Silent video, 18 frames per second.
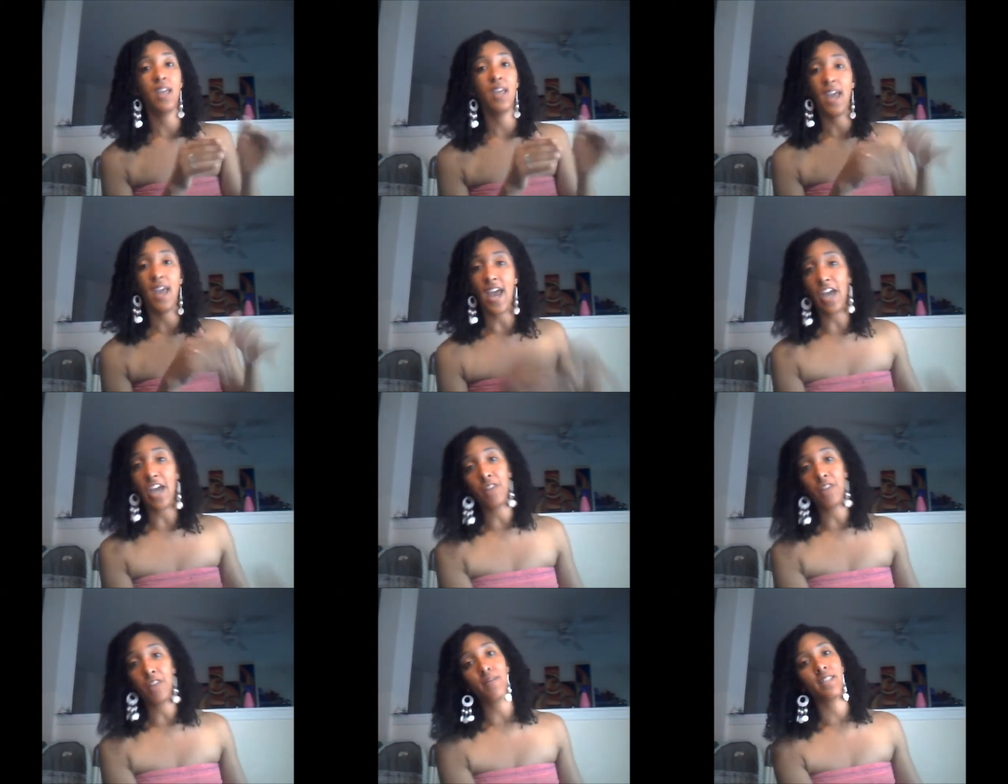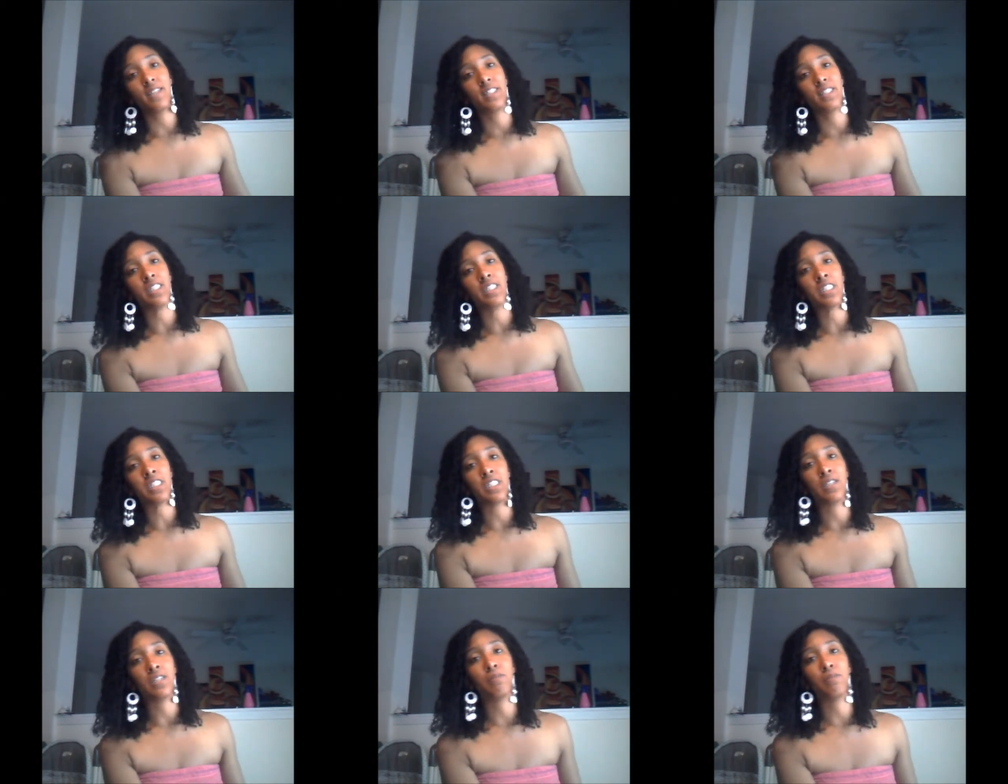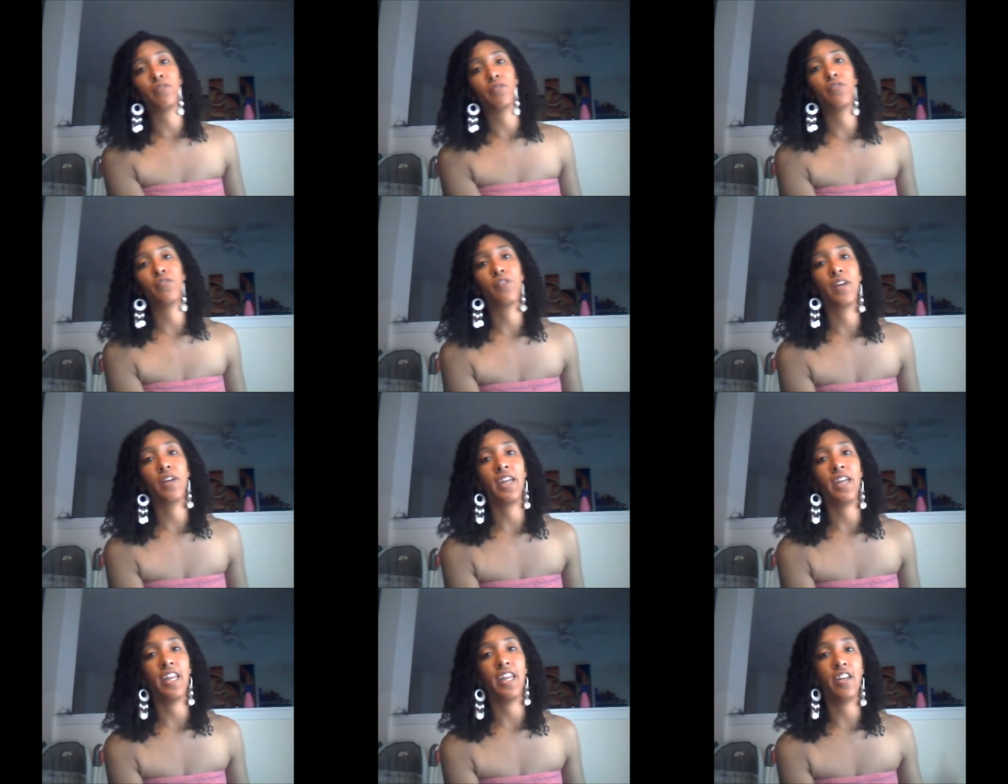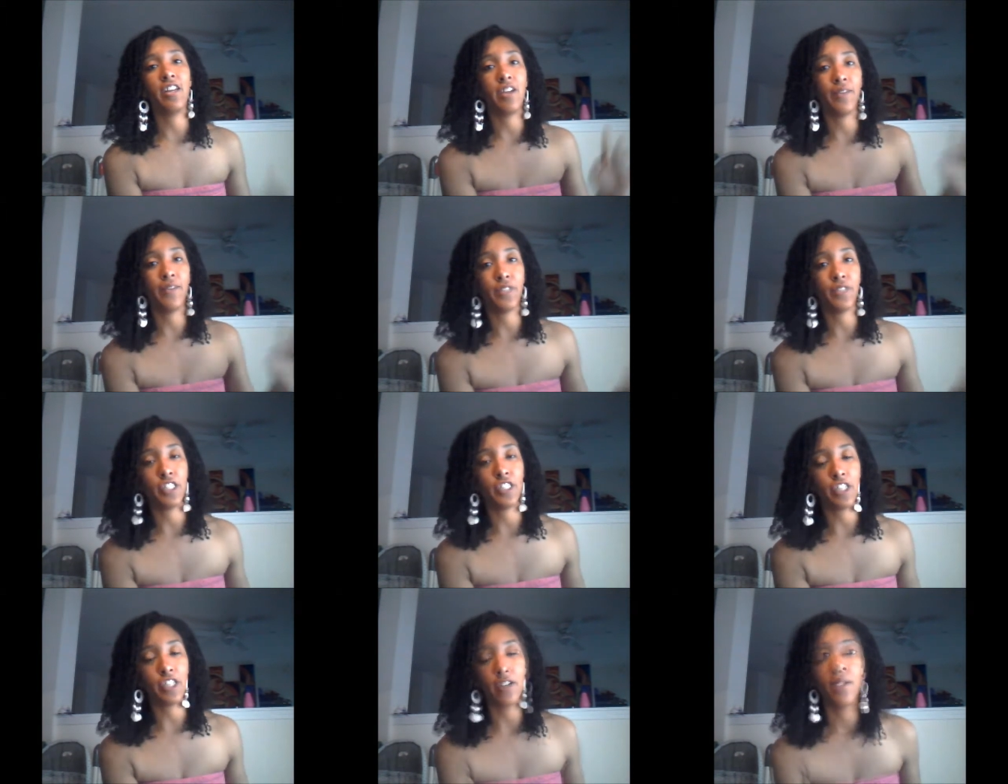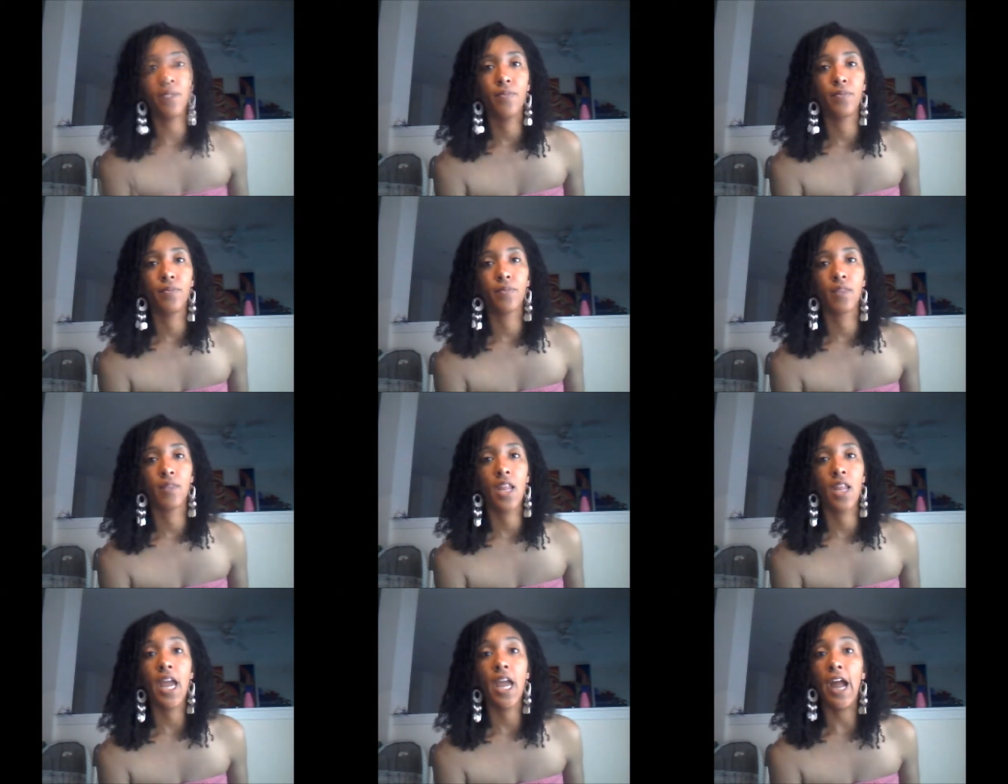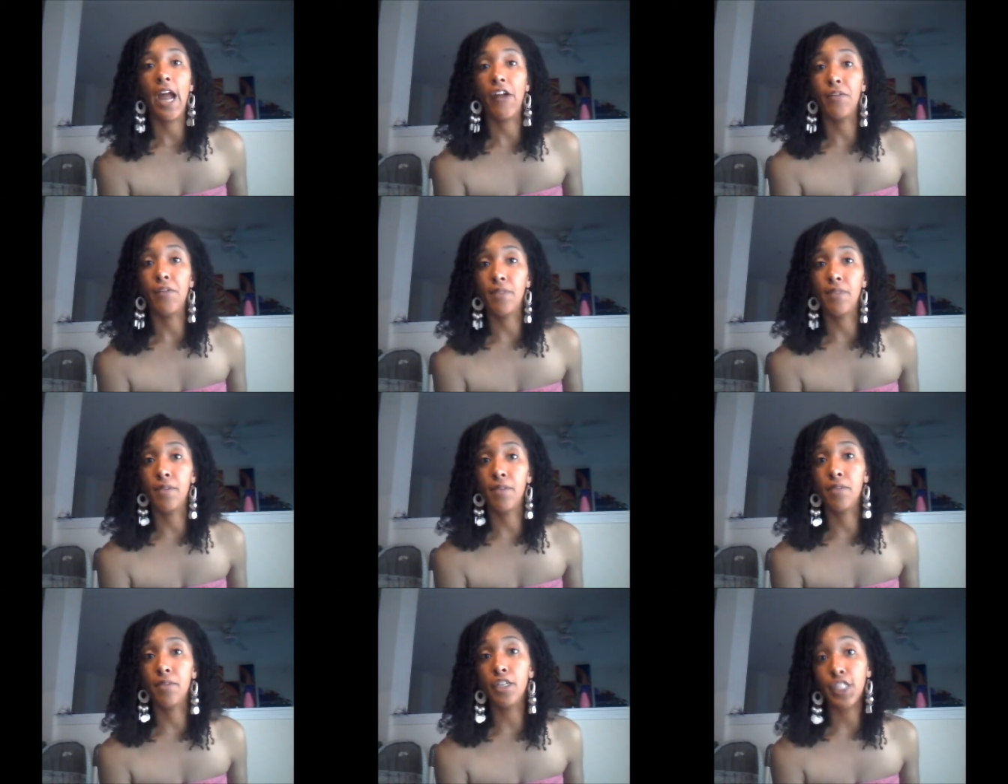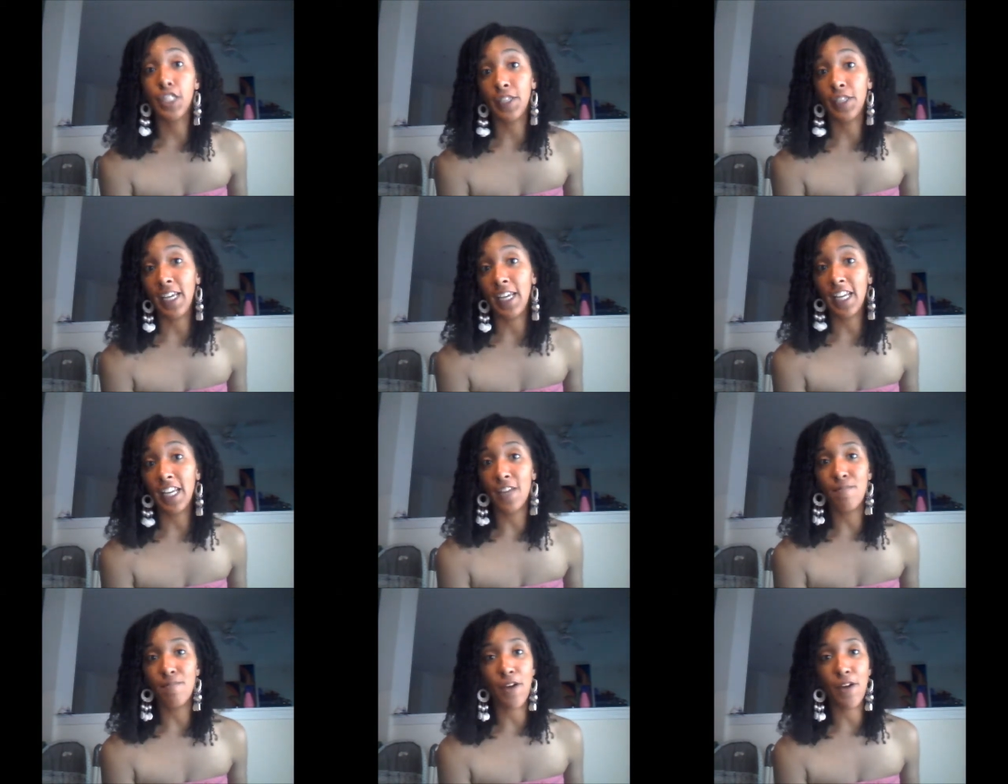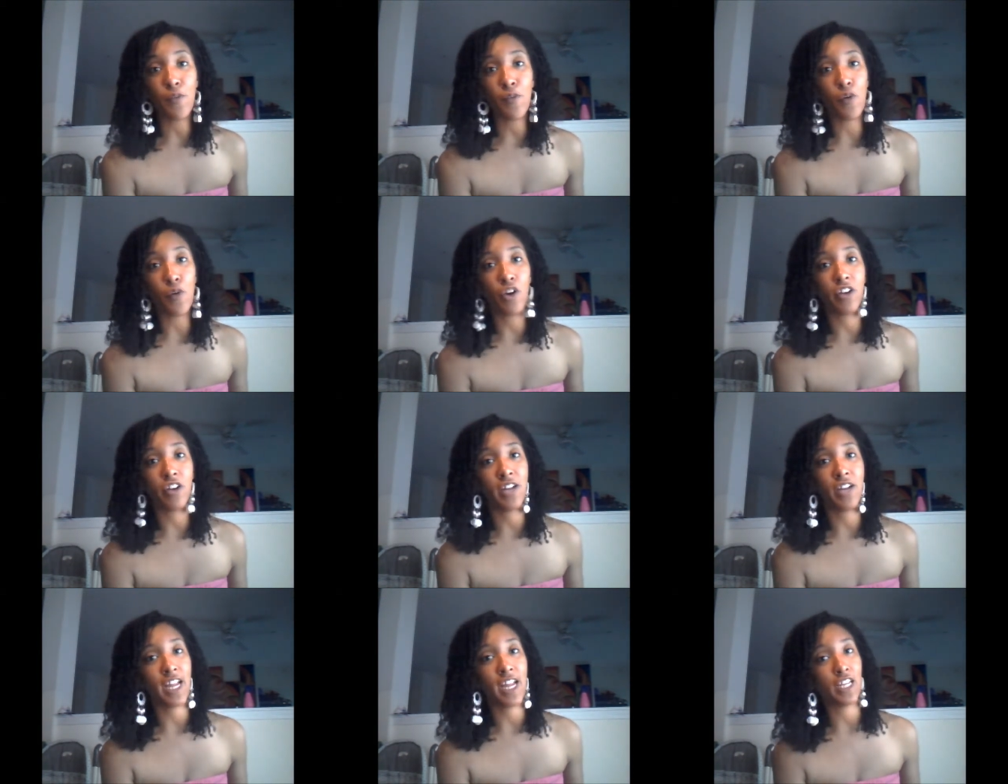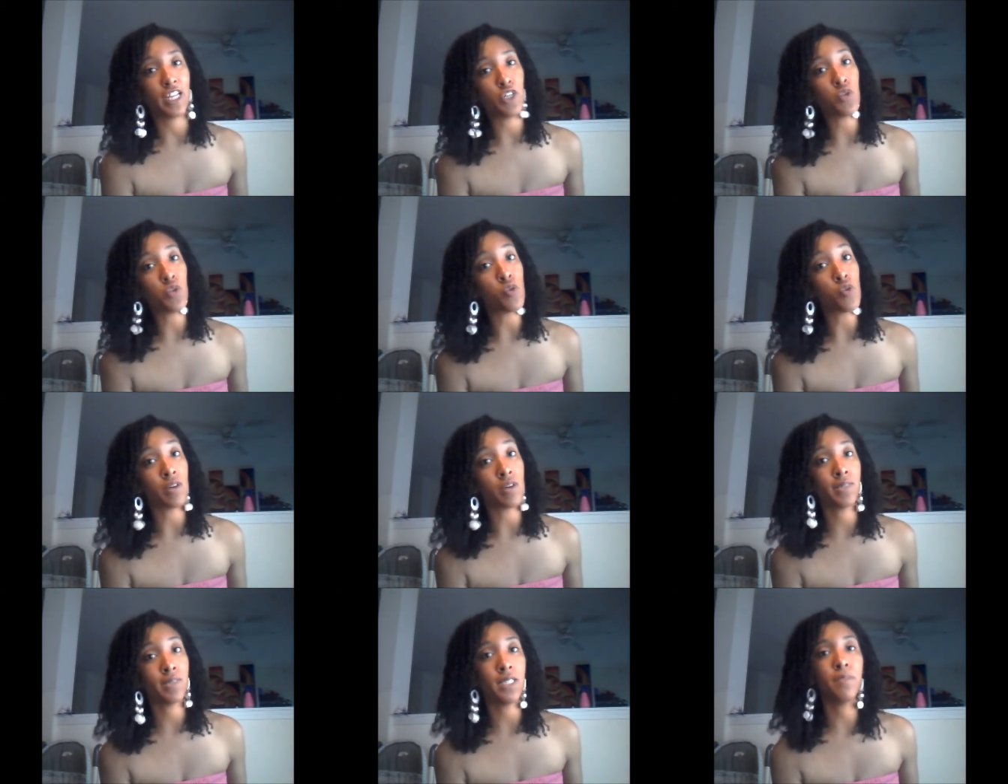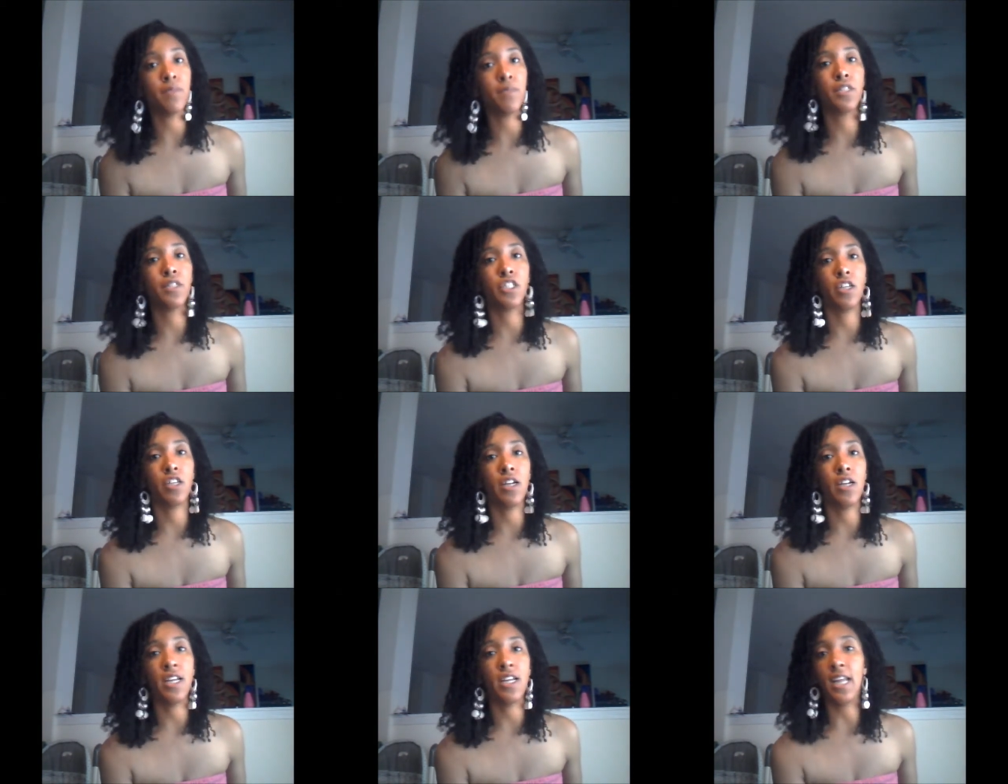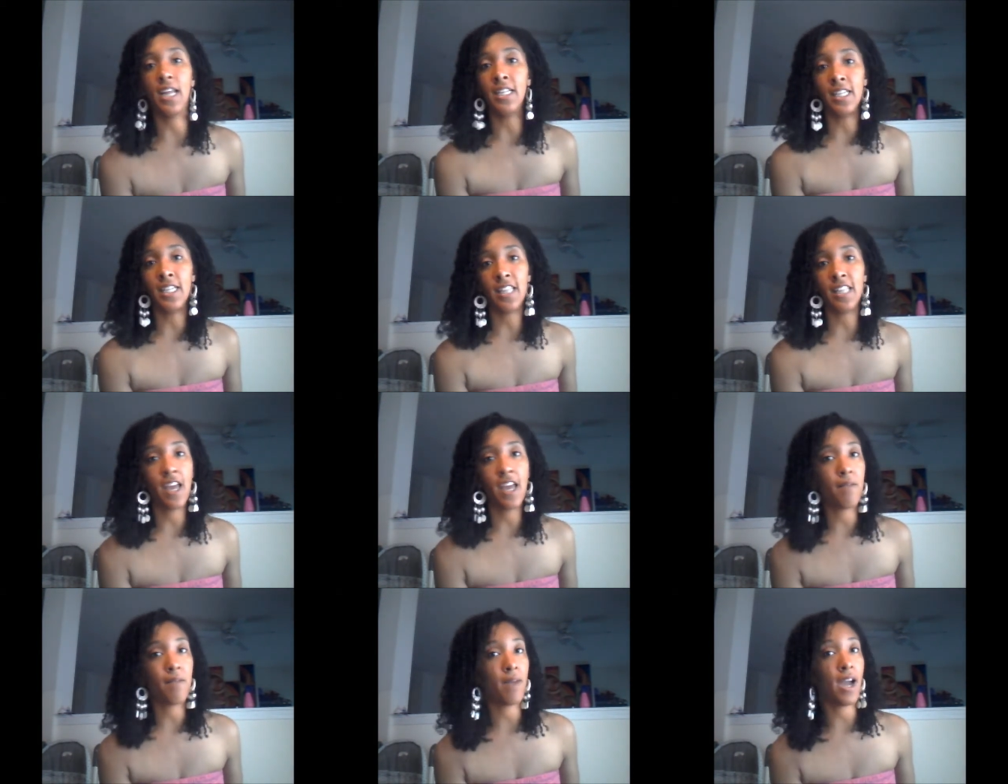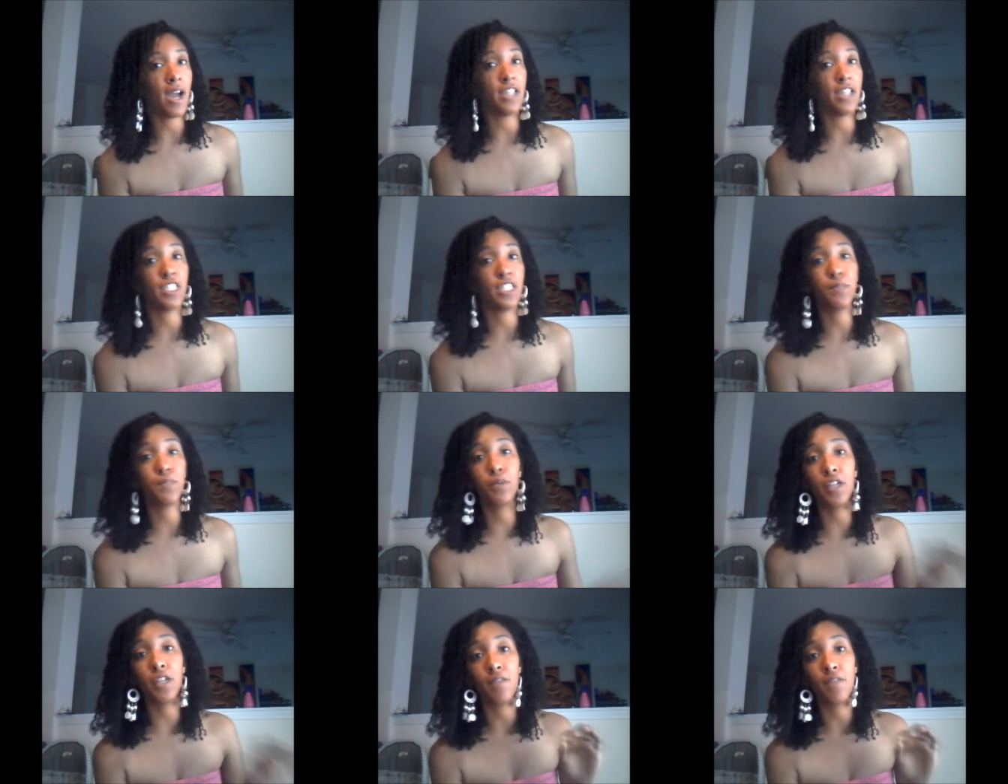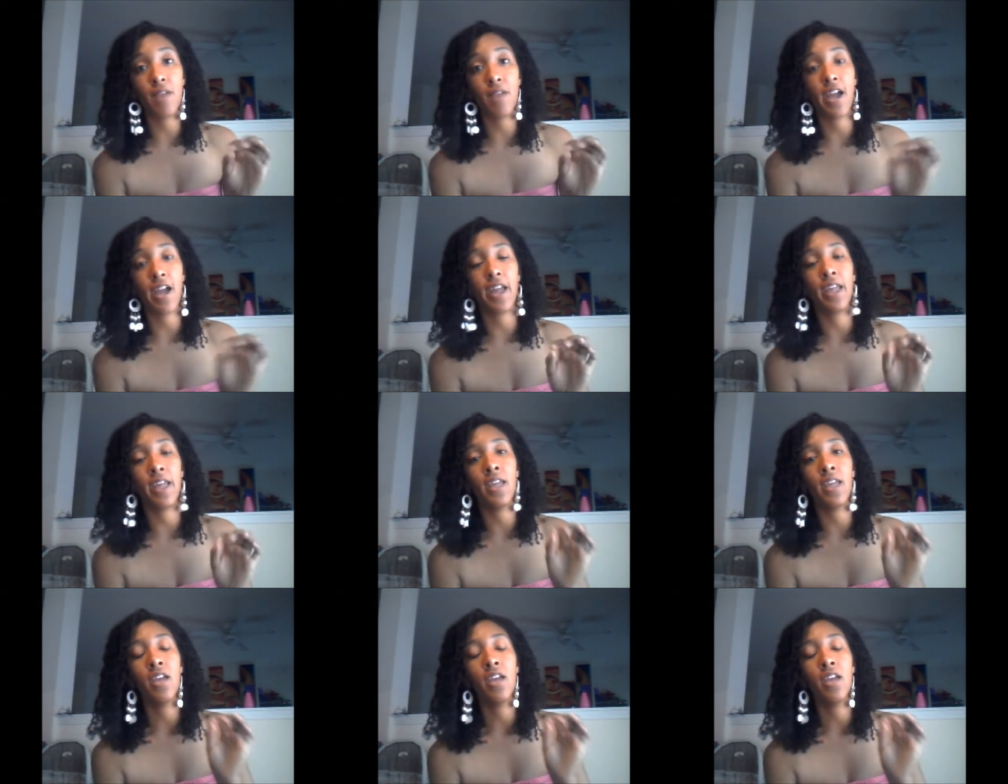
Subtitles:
out of my system before I headed off to church. I remembered to heat up my water at lukewarm temperature, and I did that by just putting my